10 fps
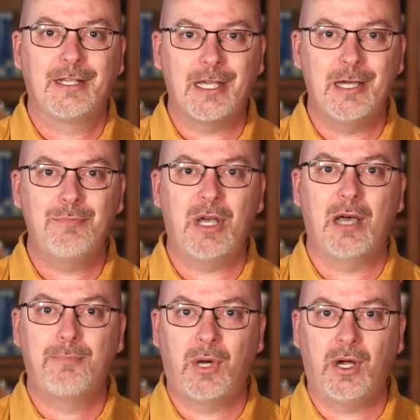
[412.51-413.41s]
Come
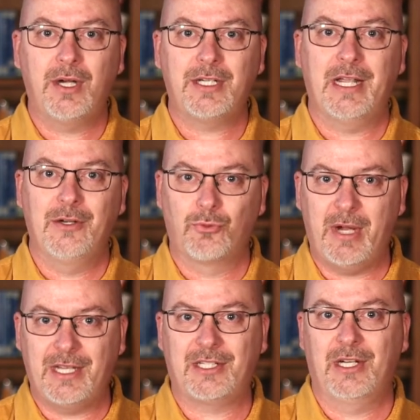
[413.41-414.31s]
apart and
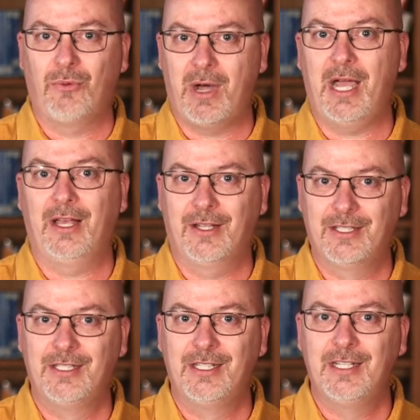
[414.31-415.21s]
rest a while.